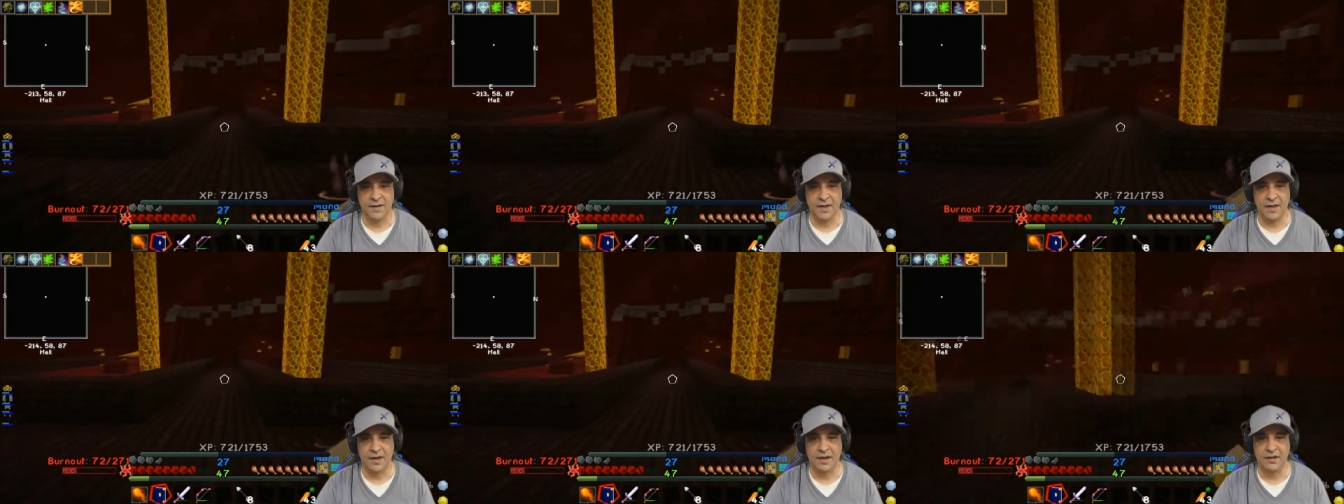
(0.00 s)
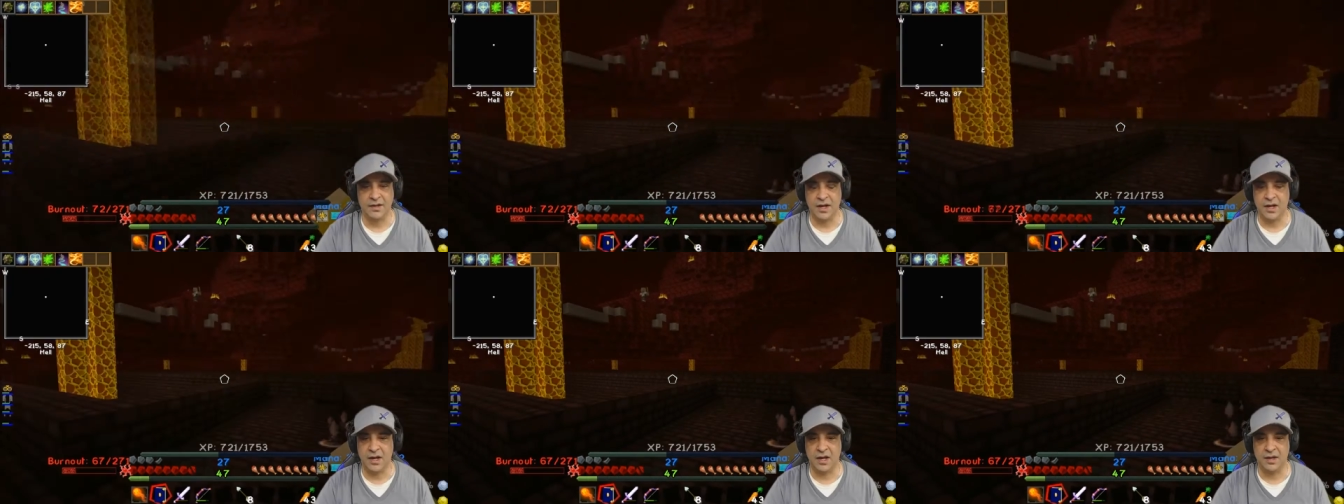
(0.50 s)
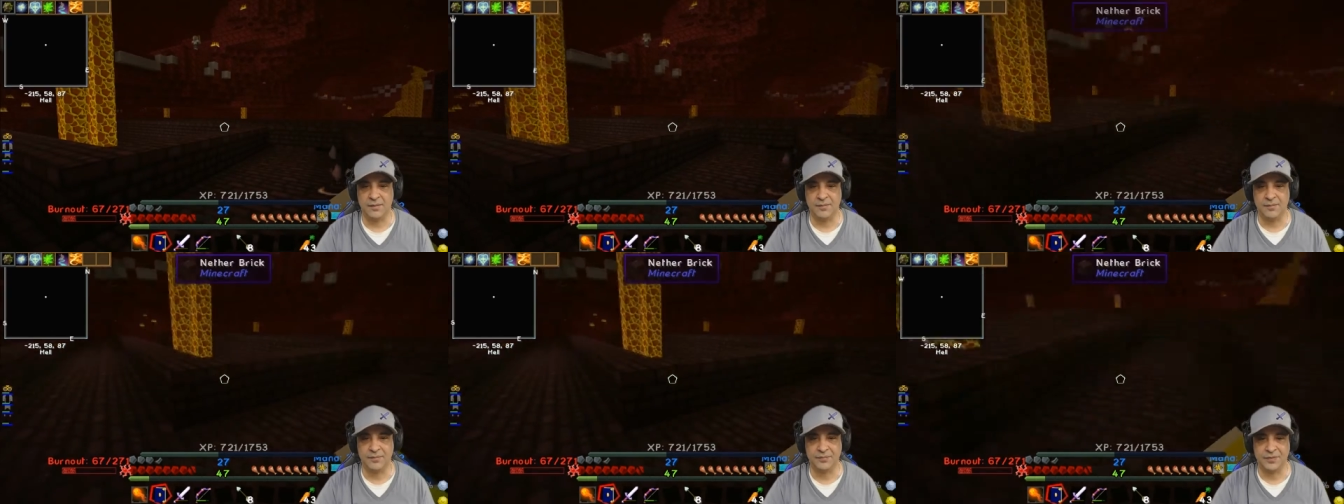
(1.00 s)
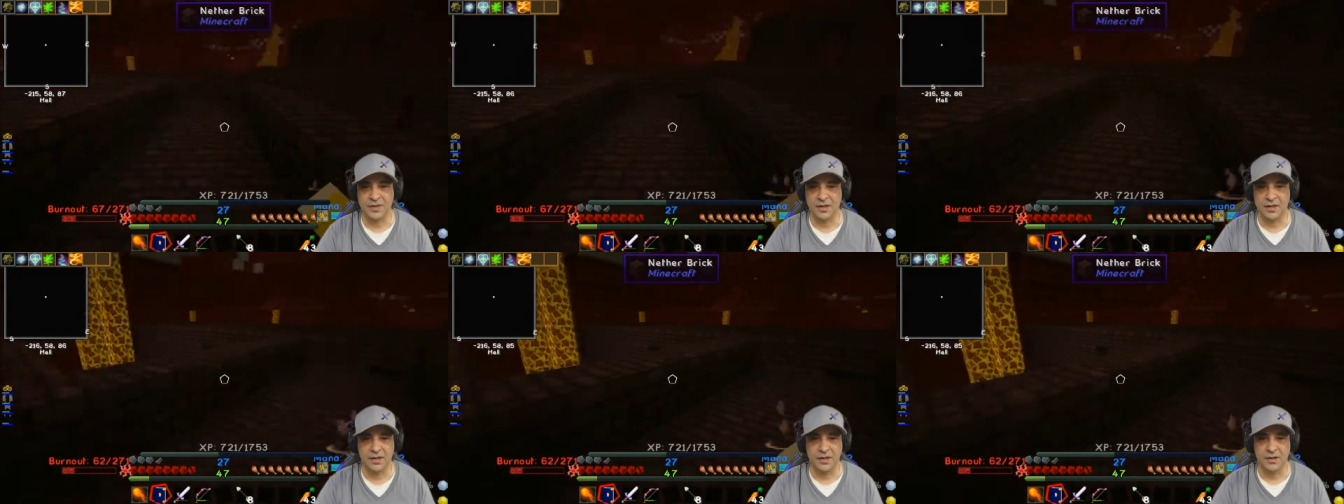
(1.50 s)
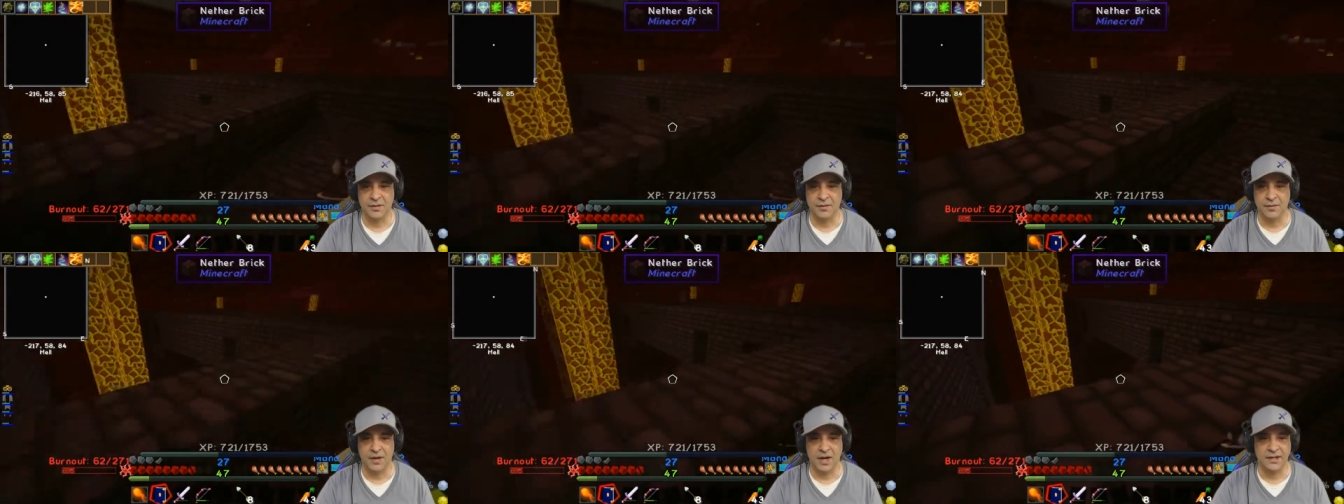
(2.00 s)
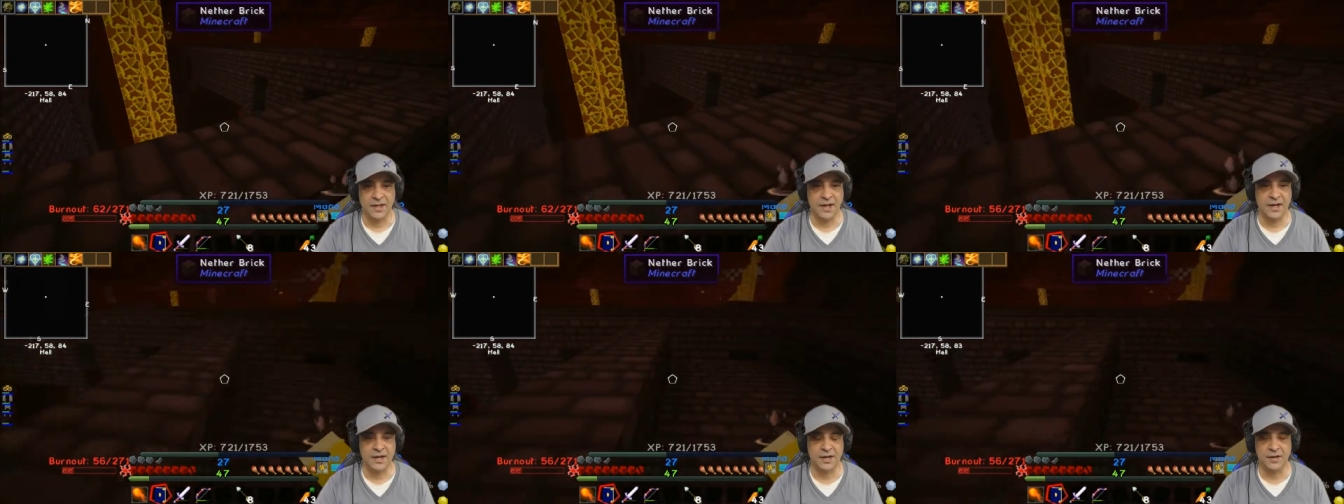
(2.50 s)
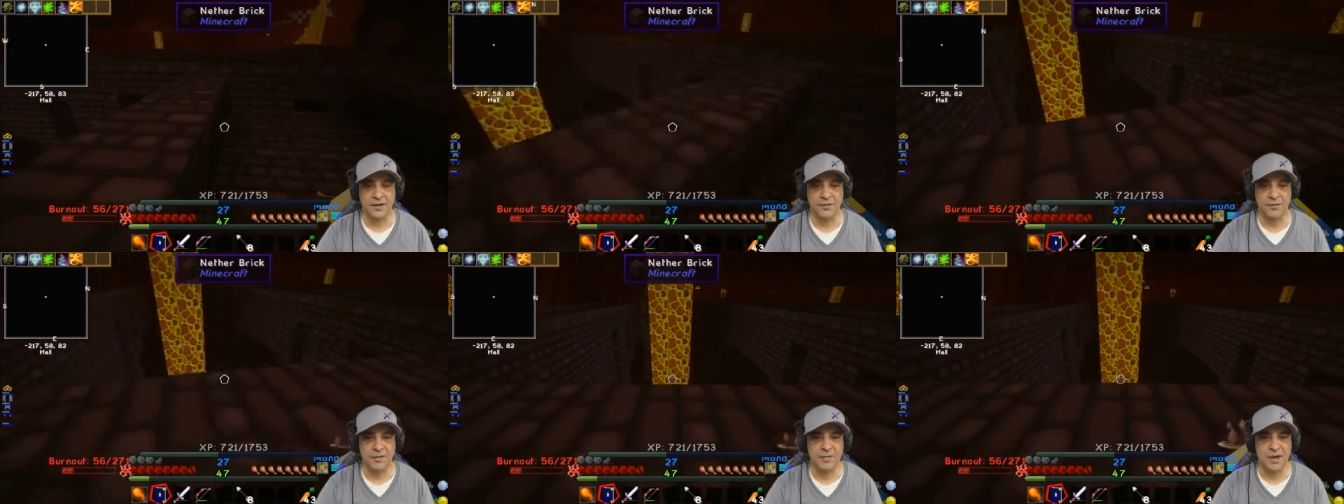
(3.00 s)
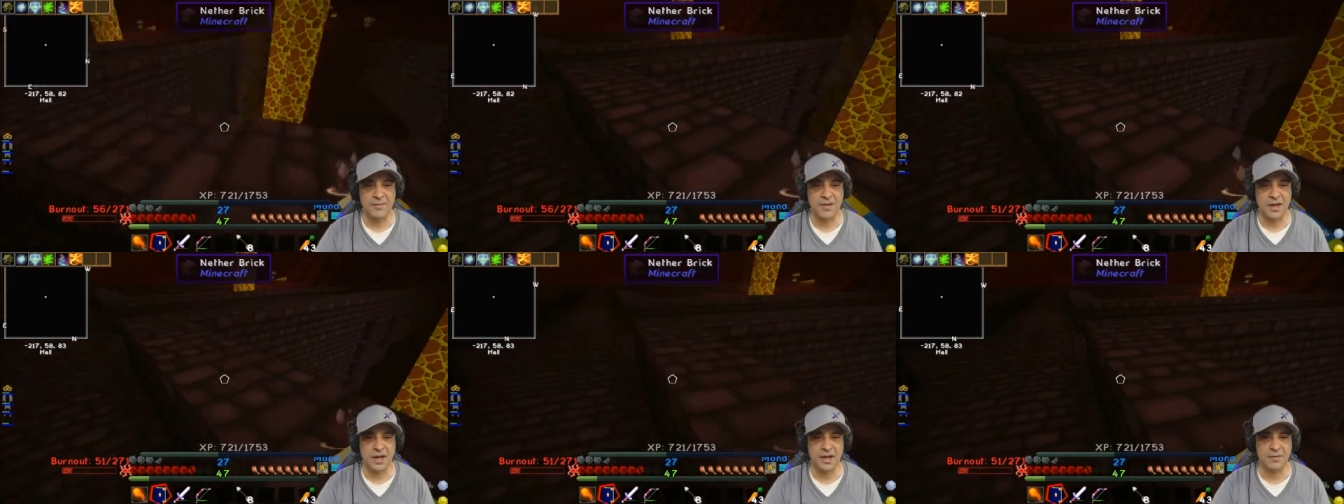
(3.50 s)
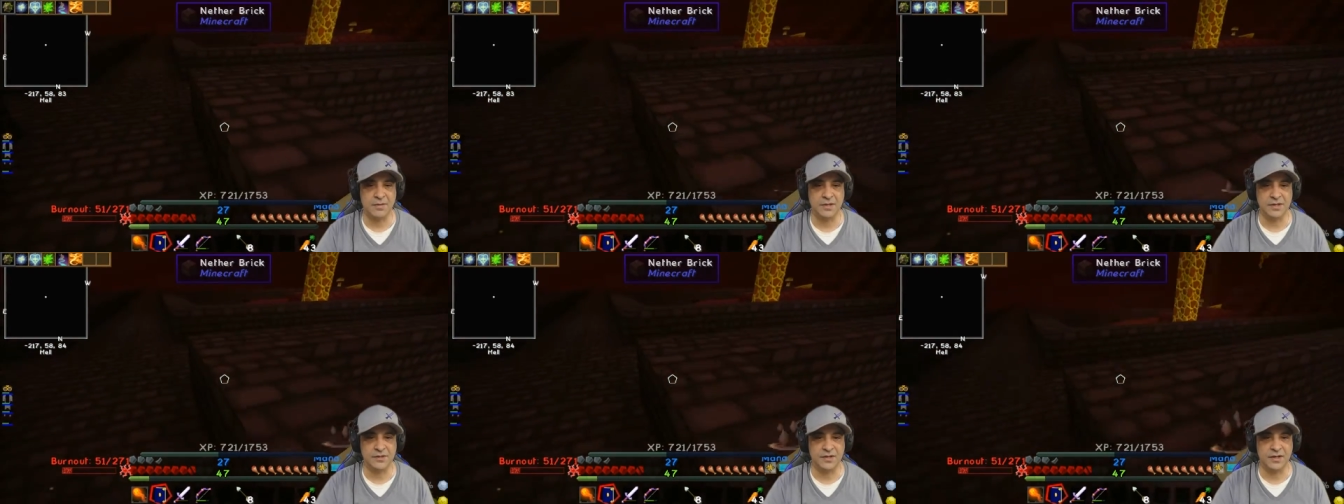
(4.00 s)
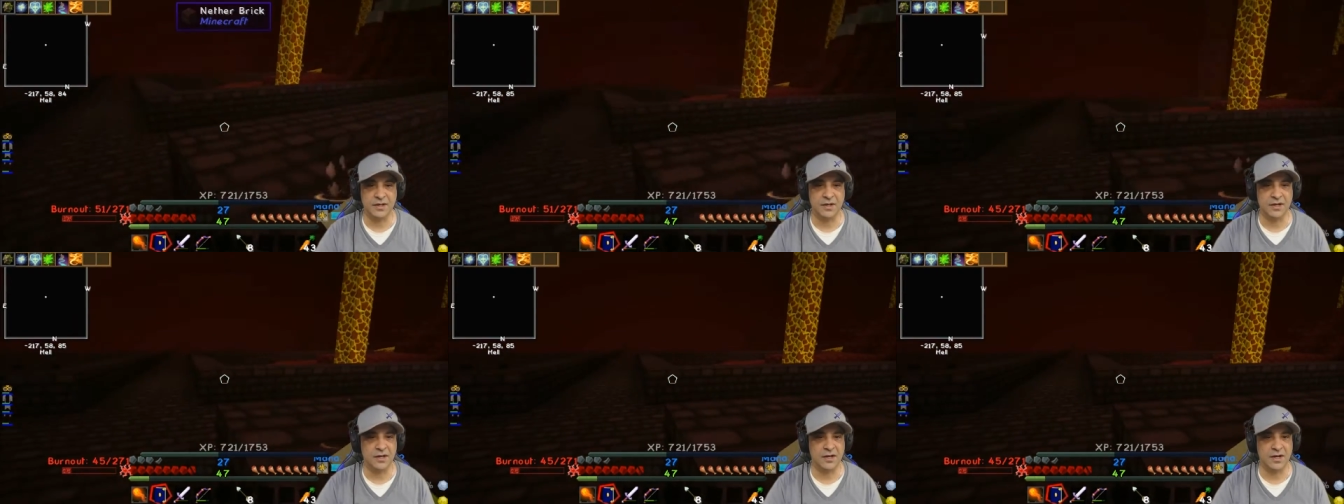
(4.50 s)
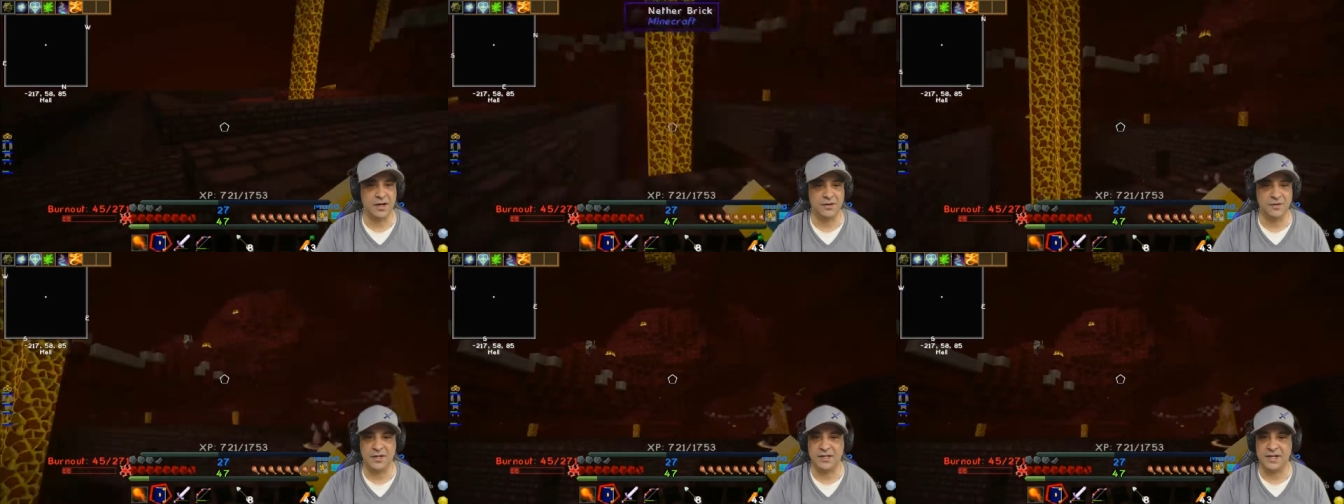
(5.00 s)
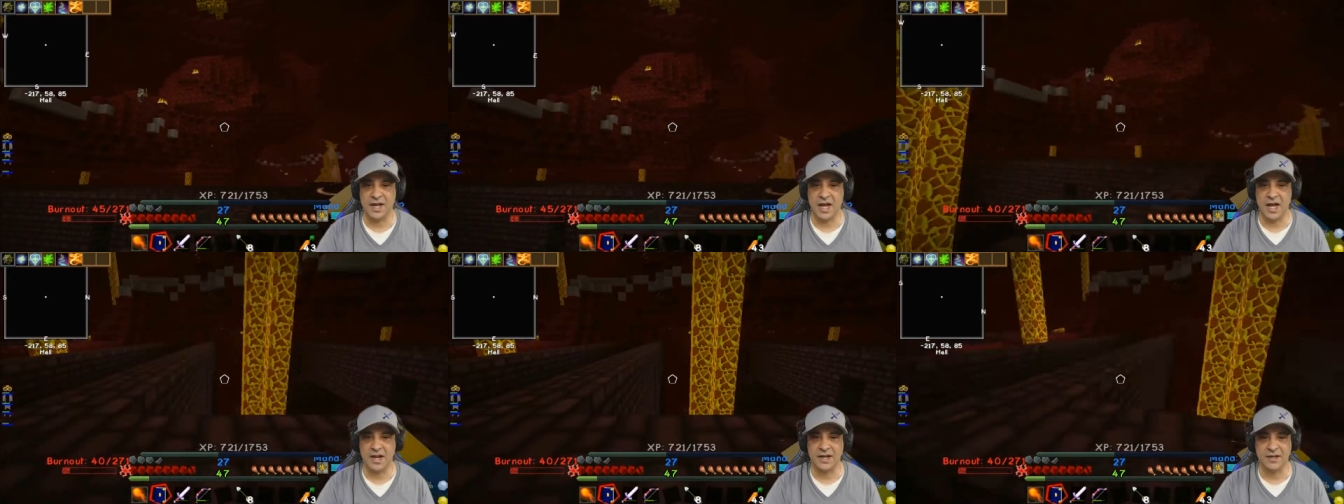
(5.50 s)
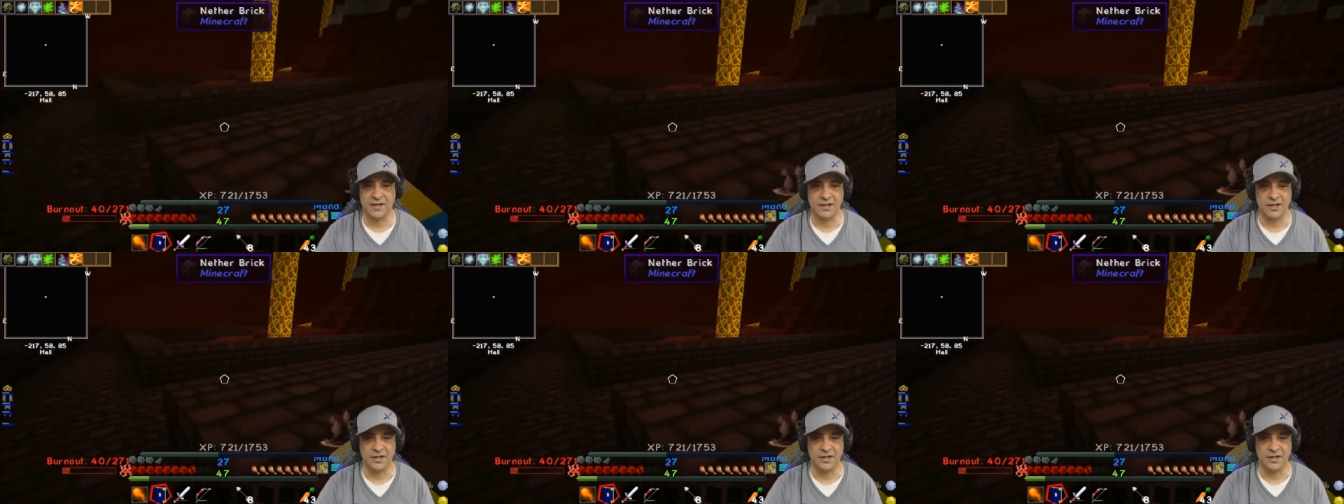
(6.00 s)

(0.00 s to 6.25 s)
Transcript: And um, I think we might be able to see. Uh, I don't want to die.